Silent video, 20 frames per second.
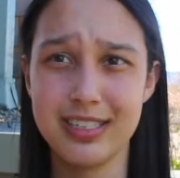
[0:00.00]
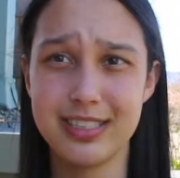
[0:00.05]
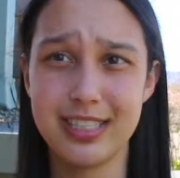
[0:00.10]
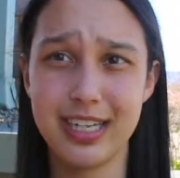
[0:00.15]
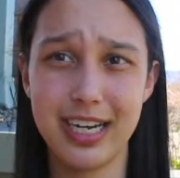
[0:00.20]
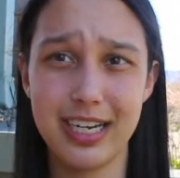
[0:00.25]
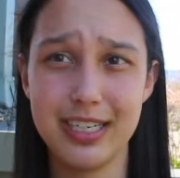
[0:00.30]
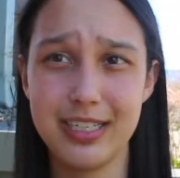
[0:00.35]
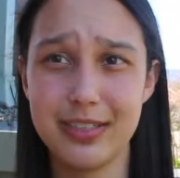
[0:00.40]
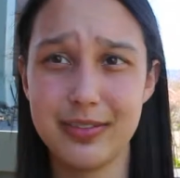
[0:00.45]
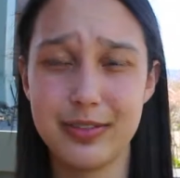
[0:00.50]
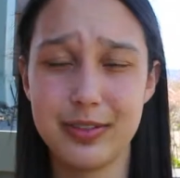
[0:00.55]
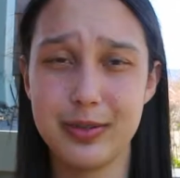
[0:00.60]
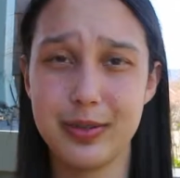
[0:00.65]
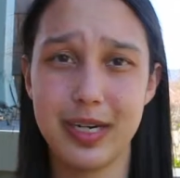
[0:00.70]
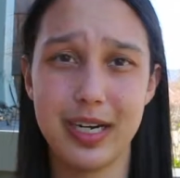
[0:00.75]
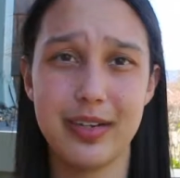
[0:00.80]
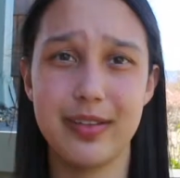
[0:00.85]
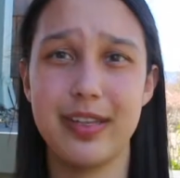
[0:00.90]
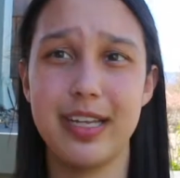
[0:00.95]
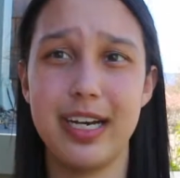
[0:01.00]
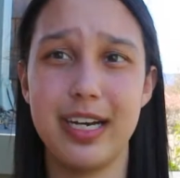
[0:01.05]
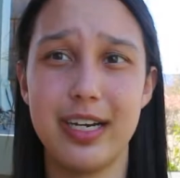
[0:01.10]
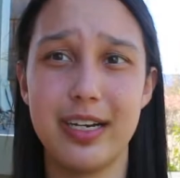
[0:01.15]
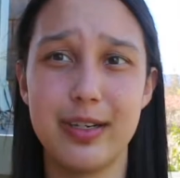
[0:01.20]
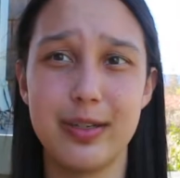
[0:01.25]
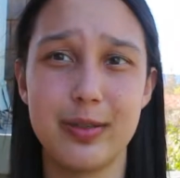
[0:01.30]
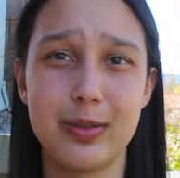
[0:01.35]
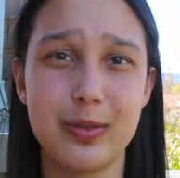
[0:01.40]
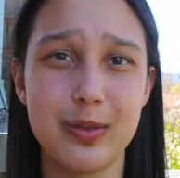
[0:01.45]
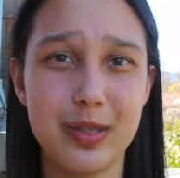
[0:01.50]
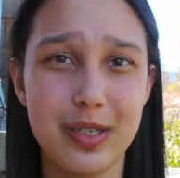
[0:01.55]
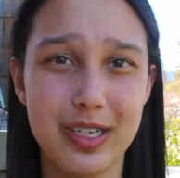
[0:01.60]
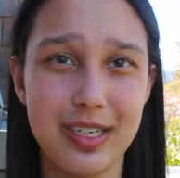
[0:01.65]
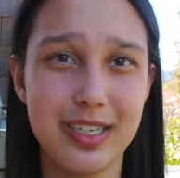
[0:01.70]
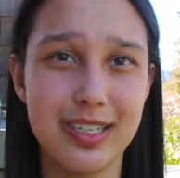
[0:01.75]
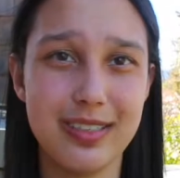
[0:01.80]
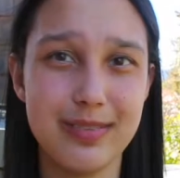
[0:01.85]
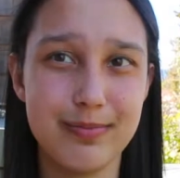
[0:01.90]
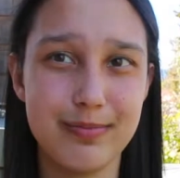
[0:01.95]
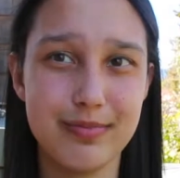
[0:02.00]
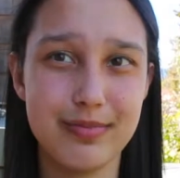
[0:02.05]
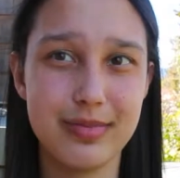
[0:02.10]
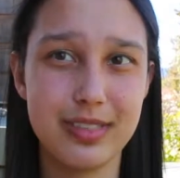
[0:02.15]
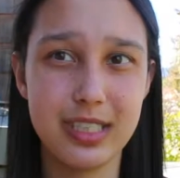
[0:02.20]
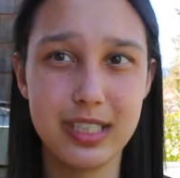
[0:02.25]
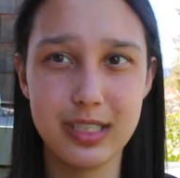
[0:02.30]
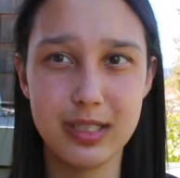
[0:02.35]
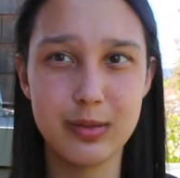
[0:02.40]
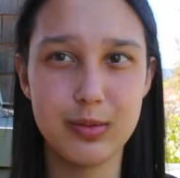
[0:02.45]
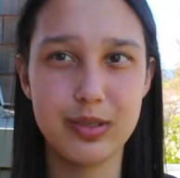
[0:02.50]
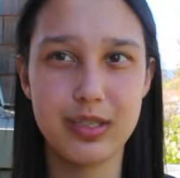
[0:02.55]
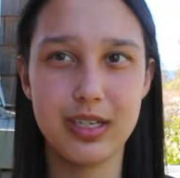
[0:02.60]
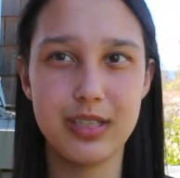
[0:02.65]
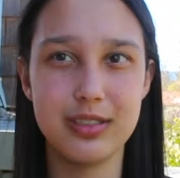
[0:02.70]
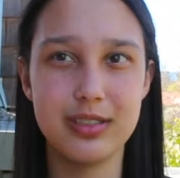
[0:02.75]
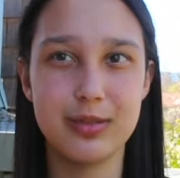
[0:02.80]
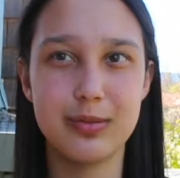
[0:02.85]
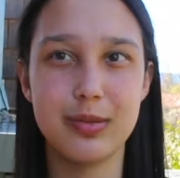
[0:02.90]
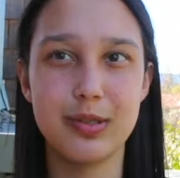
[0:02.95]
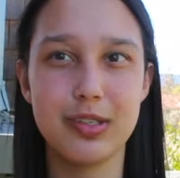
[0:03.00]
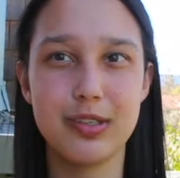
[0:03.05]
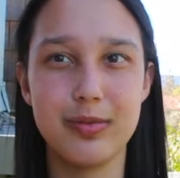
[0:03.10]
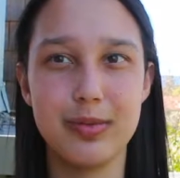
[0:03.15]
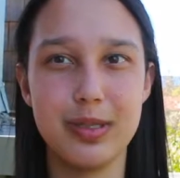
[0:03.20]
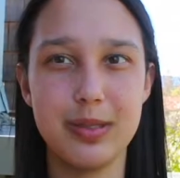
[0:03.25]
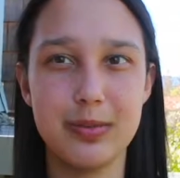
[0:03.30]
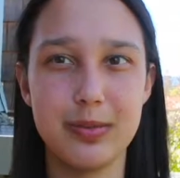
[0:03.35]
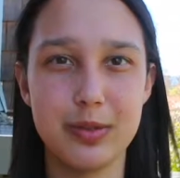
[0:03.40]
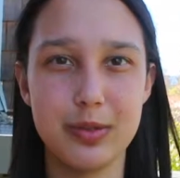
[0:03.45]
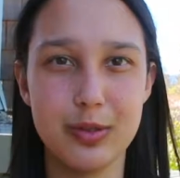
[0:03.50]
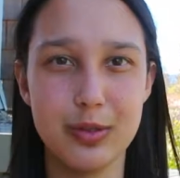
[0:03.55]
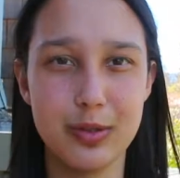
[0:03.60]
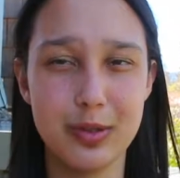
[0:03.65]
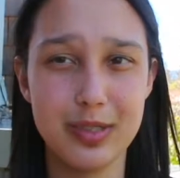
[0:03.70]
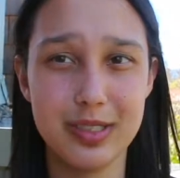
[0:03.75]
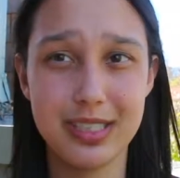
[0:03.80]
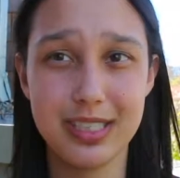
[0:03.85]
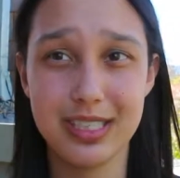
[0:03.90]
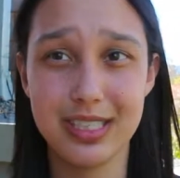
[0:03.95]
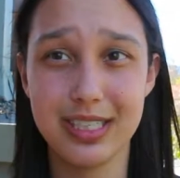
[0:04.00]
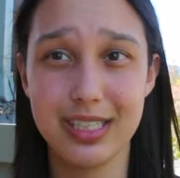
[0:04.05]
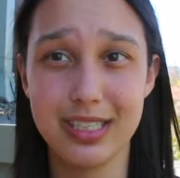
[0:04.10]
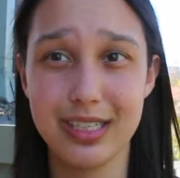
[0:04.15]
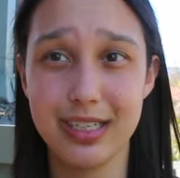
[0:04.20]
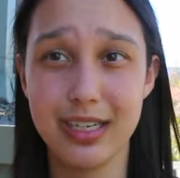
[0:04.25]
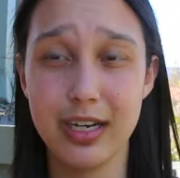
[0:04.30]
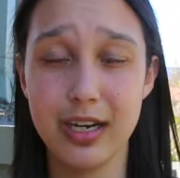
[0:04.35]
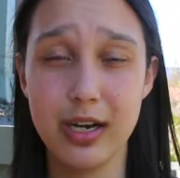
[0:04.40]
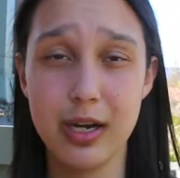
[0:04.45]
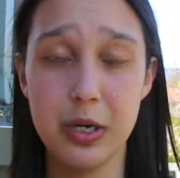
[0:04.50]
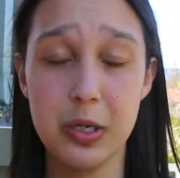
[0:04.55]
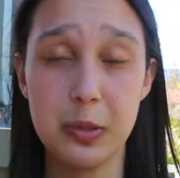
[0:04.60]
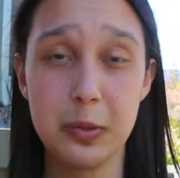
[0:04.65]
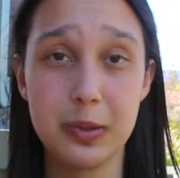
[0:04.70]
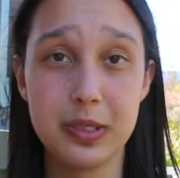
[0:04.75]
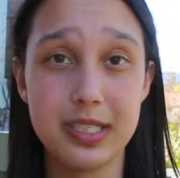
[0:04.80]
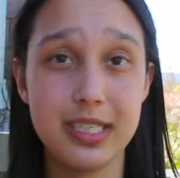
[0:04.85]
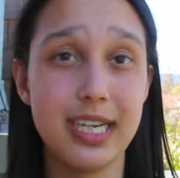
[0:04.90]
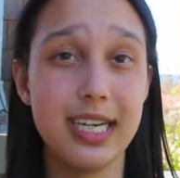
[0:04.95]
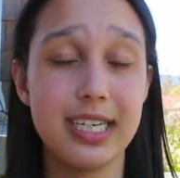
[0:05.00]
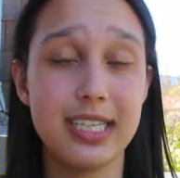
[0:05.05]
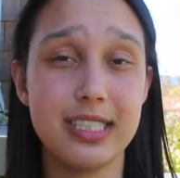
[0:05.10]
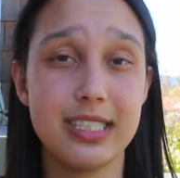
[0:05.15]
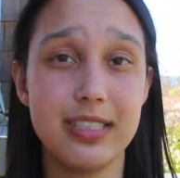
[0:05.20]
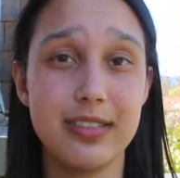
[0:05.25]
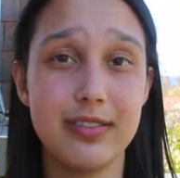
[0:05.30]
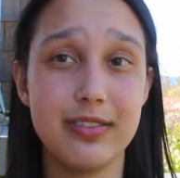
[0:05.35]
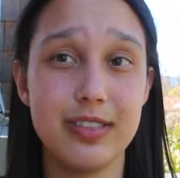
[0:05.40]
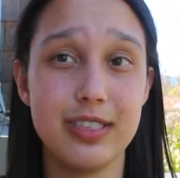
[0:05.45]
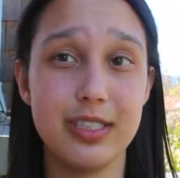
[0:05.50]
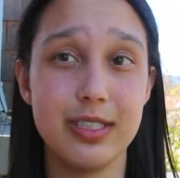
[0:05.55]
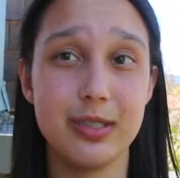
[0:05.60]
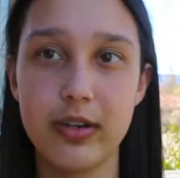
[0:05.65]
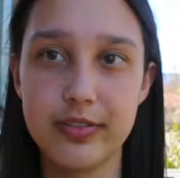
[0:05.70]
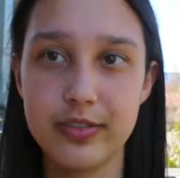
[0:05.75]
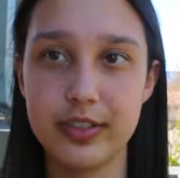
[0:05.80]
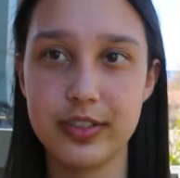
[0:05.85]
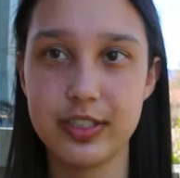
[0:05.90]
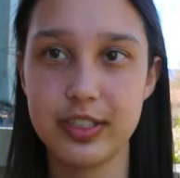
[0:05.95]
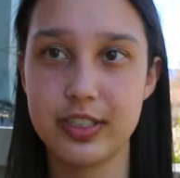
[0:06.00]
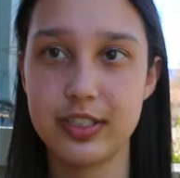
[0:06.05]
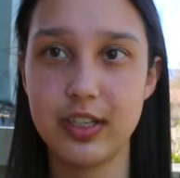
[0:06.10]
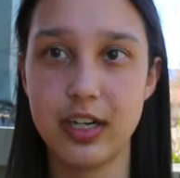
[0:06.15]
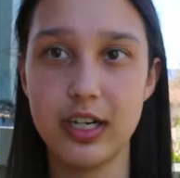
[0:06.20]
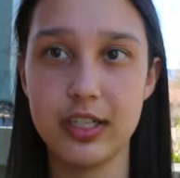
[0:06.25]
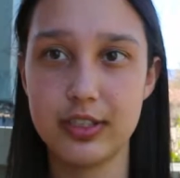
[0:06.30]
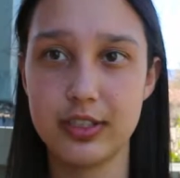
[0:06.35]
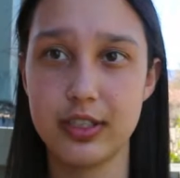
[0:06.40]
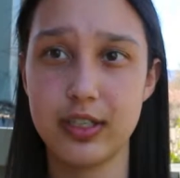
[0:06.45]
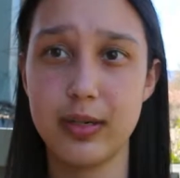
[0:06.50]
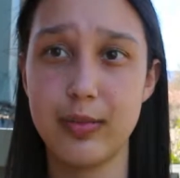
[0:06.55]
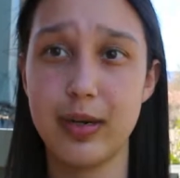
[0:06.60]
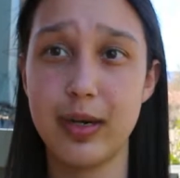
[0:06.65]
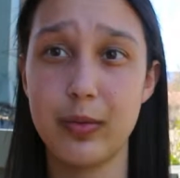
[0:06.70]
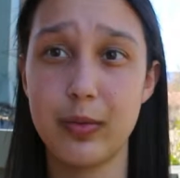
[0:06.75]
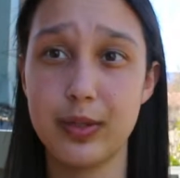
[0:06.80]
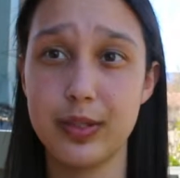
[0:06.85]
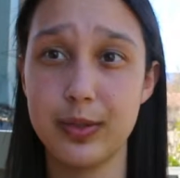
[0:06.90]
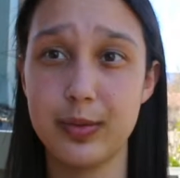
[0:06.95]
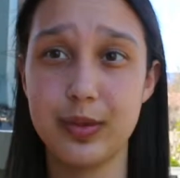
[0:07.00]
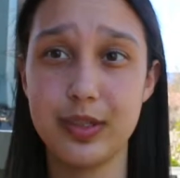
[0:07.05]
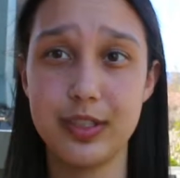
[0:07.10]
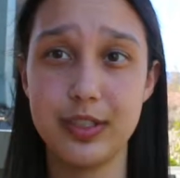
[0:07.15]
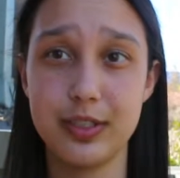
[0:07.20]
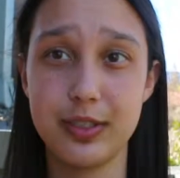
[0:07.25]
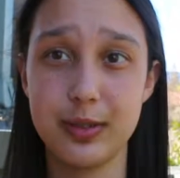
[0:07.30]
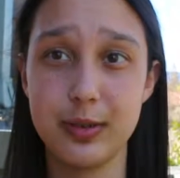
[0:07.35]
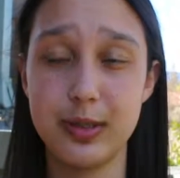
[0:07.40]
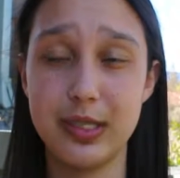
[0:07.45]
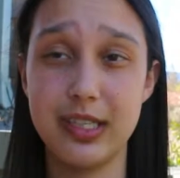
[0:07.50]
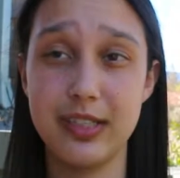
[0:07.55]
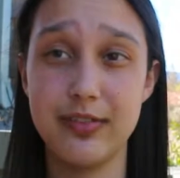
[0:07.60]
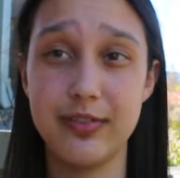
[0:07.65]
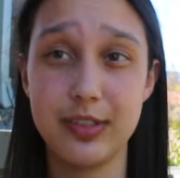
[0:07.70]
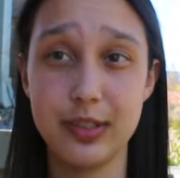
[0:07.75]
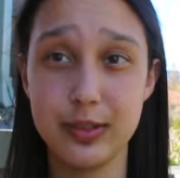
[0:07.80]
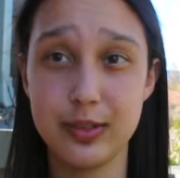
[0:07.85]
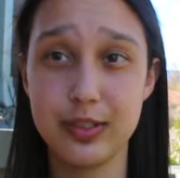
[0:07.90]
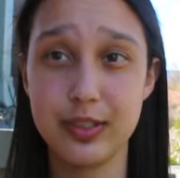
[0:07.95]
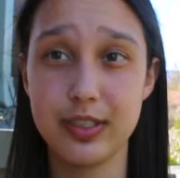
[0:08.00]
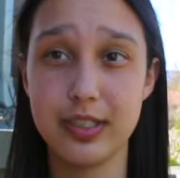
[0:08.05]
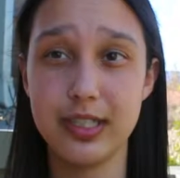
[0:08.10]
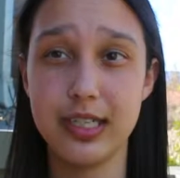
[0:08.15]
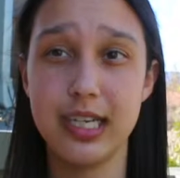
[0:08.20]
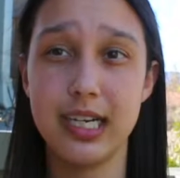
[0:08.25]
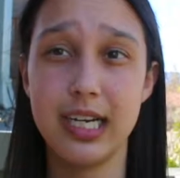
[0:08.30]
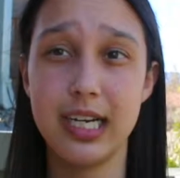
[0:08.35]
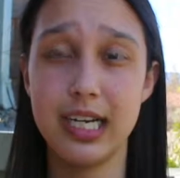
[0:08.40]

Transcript: To any of you out there who are dealing with unsupportive people, who are dealing with negativity, or if you're just not sure about what you want to do in the future,